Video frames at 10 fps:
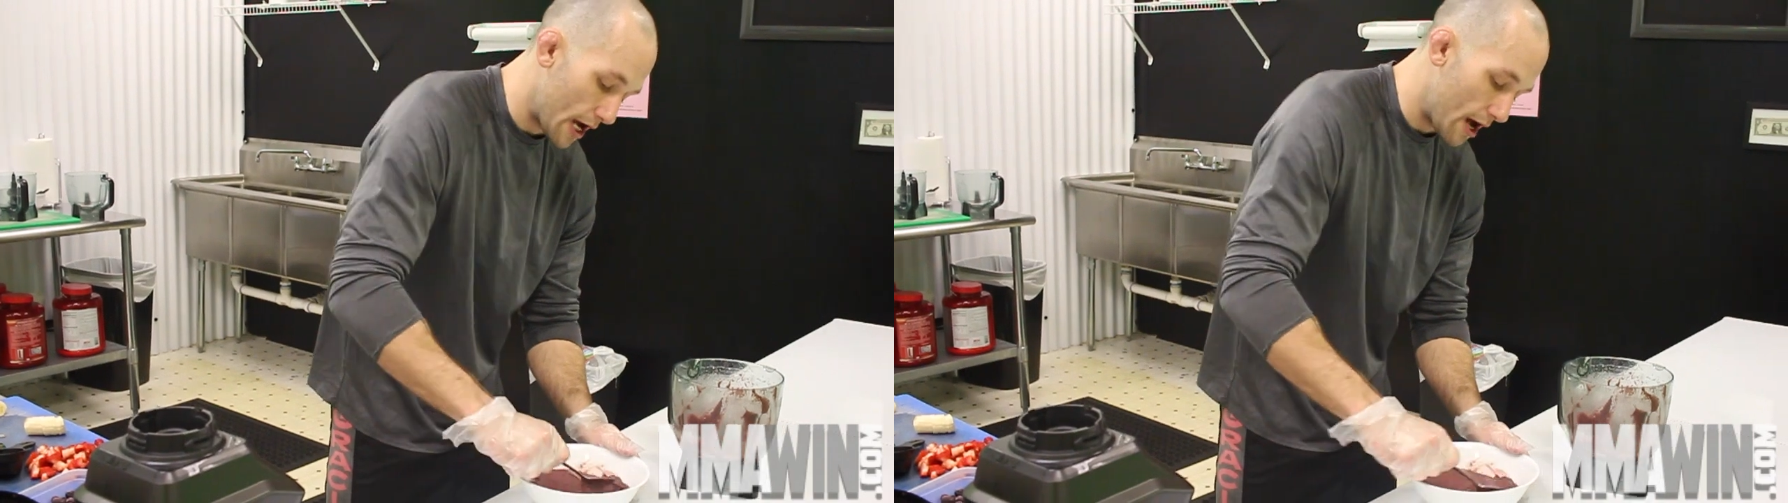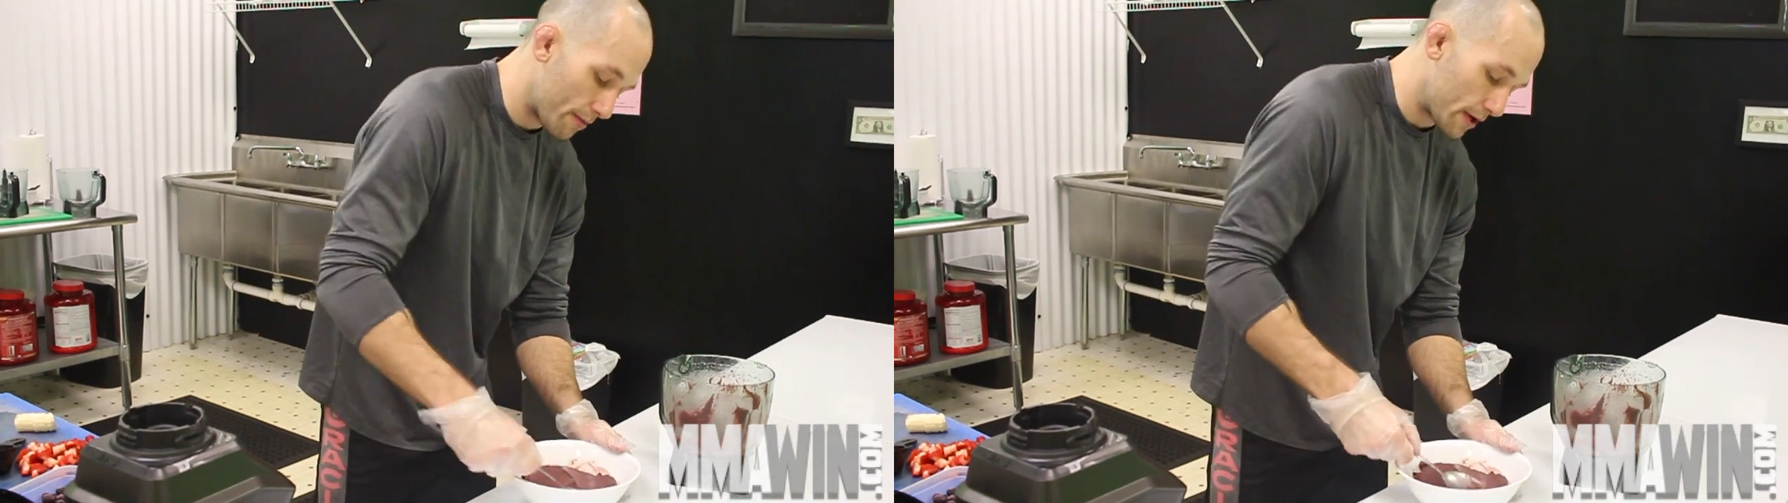
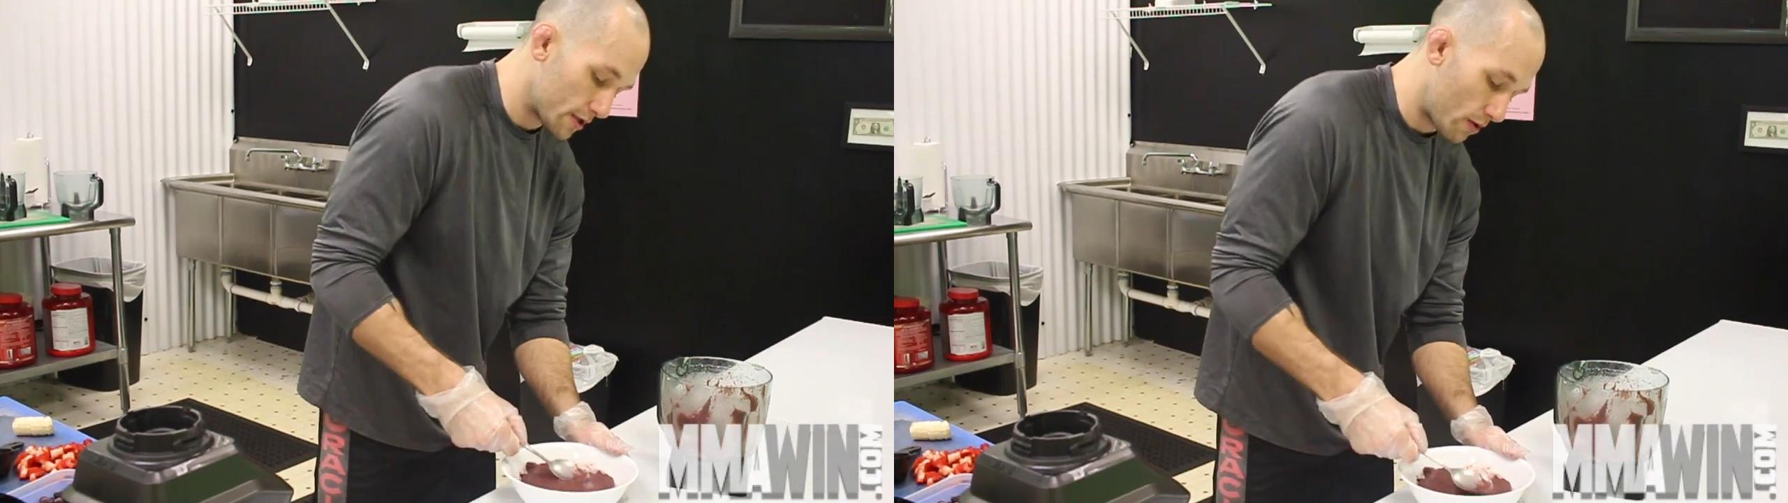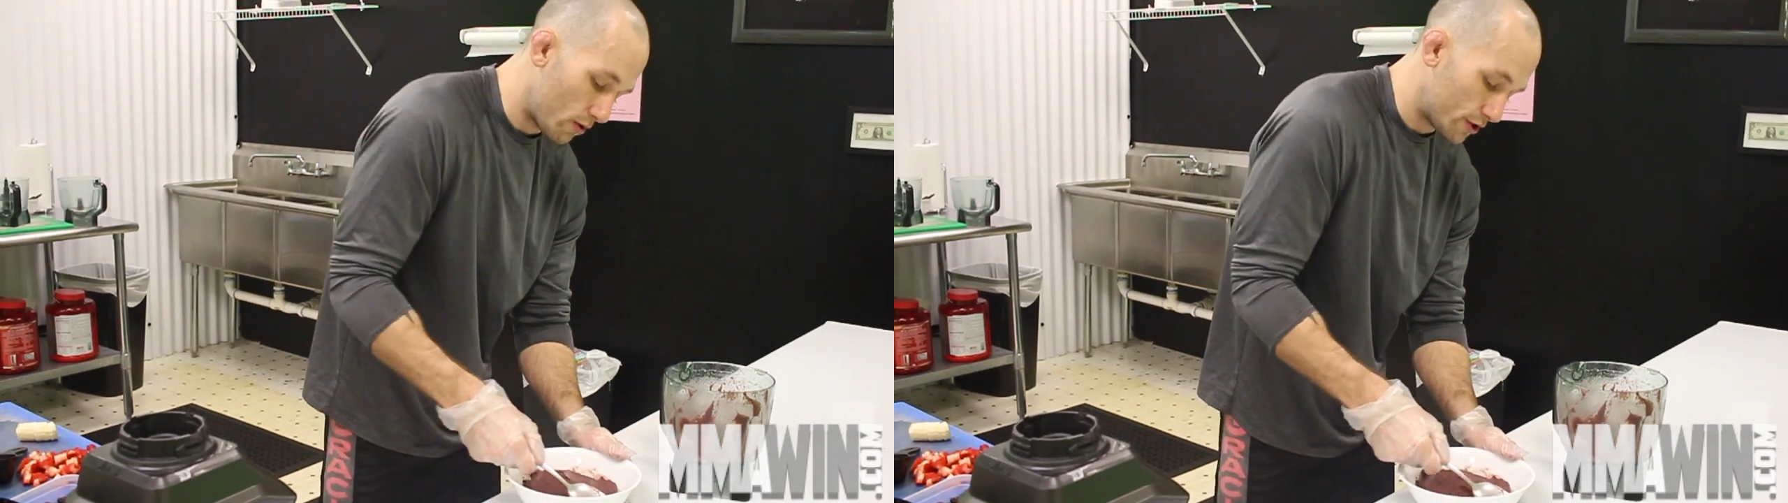out
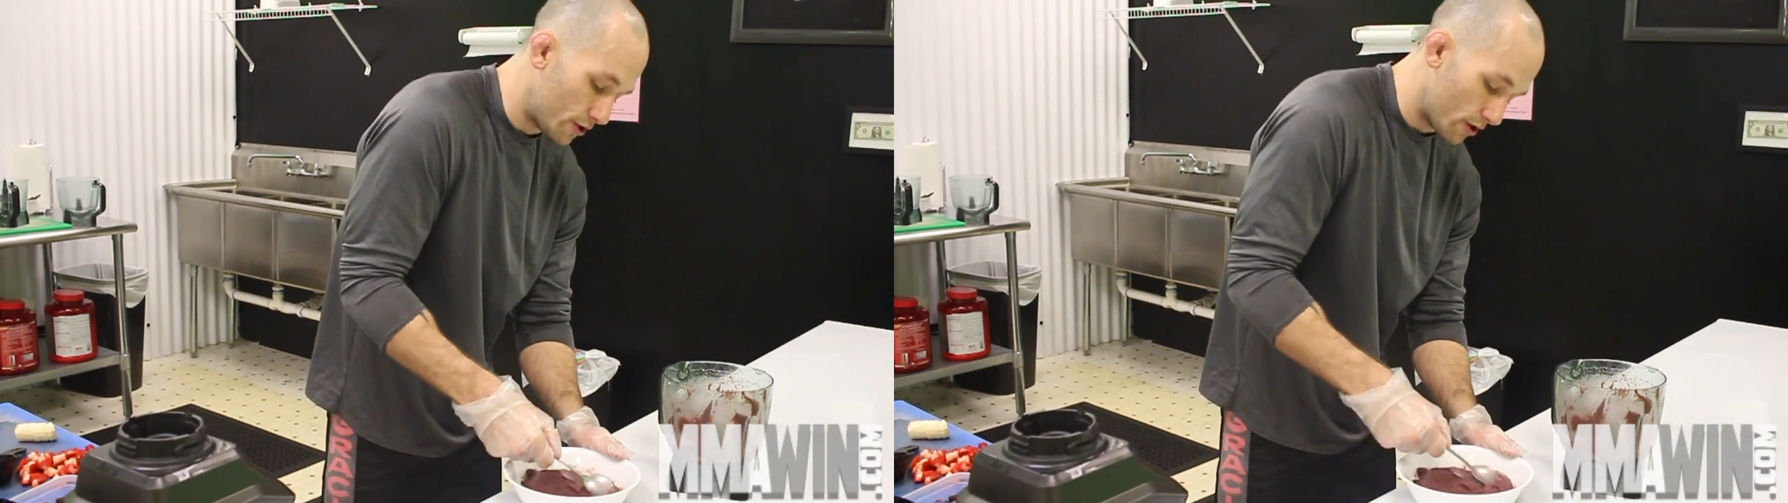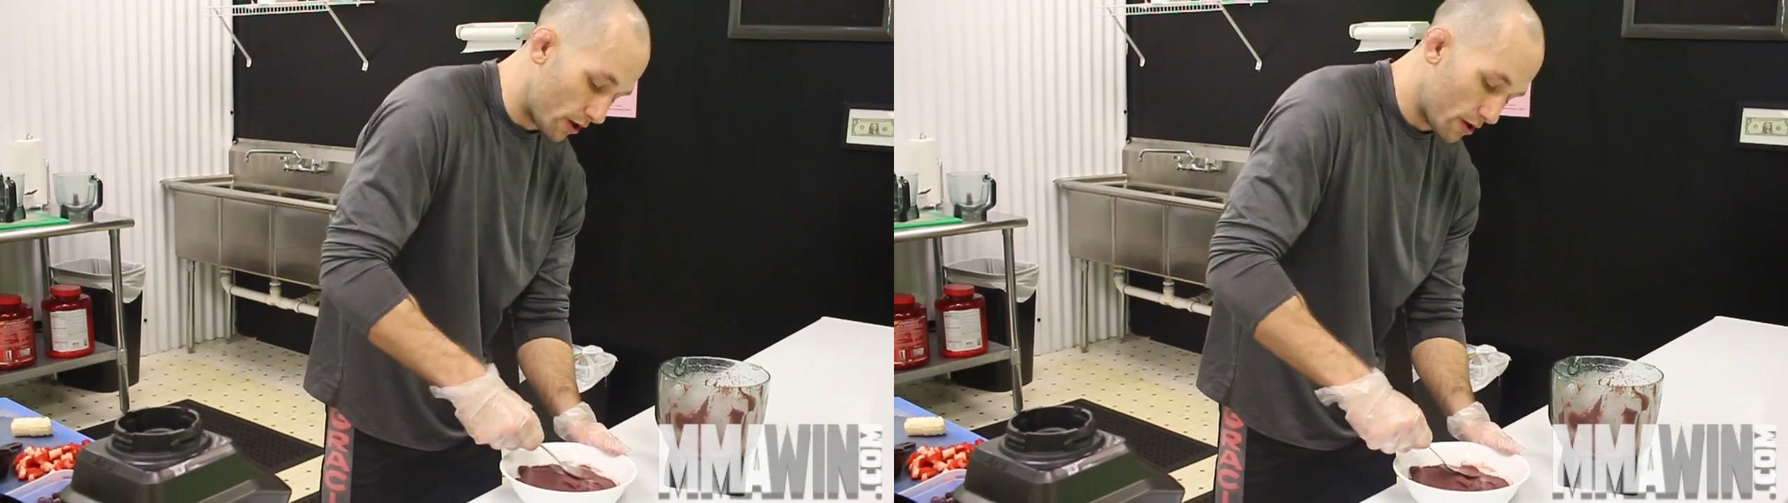because I want
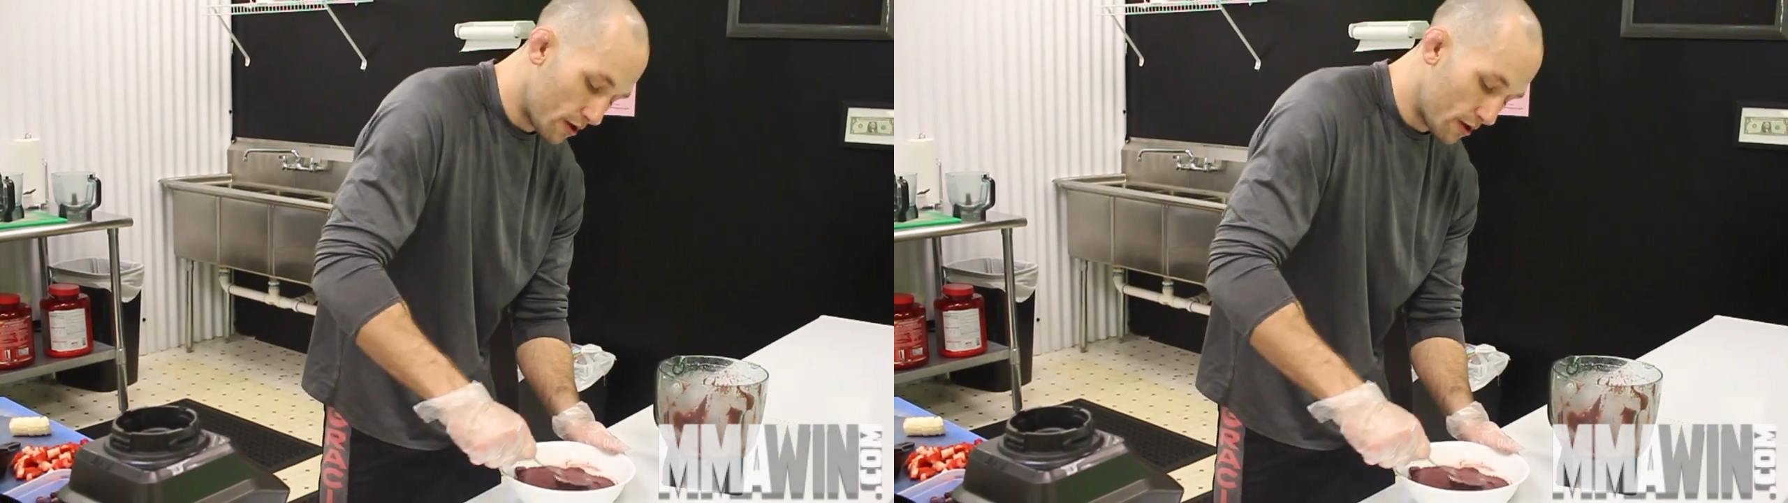you to